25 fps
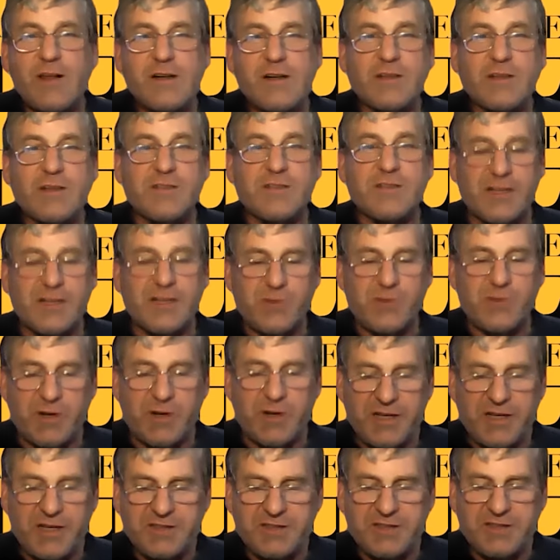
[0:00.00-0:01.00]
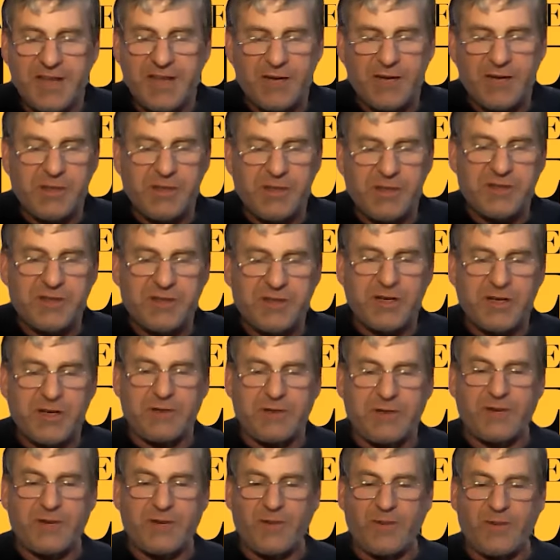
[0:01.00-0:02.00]
So that's what it is. How do we achieve
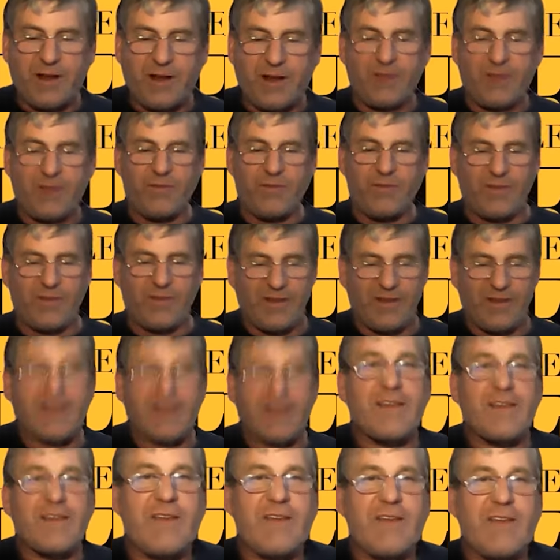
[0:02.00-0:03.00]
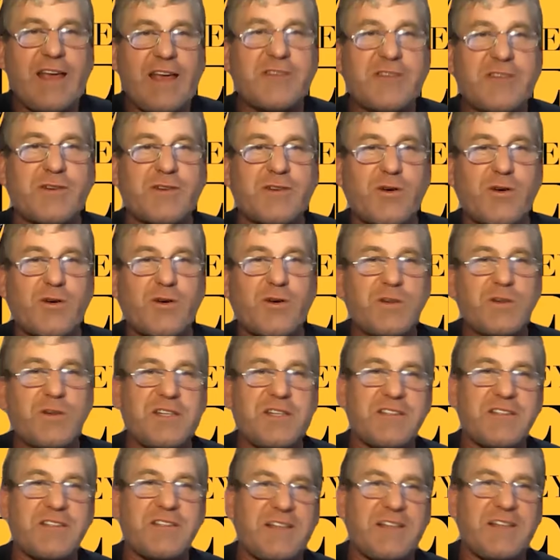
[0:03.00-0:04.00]
it? Well, the answer, of course,
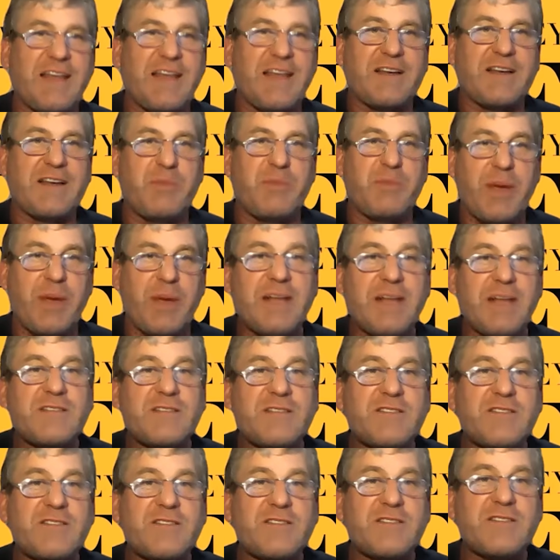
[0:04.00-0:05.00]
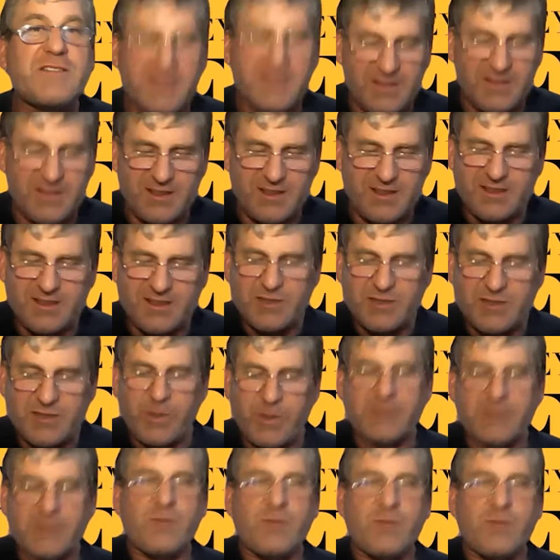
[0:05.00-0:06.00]
is that that depends.
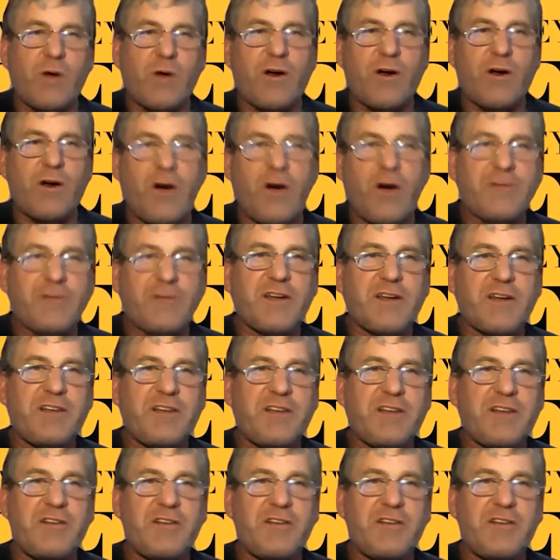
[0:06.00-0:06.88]
Depends on what hive condition you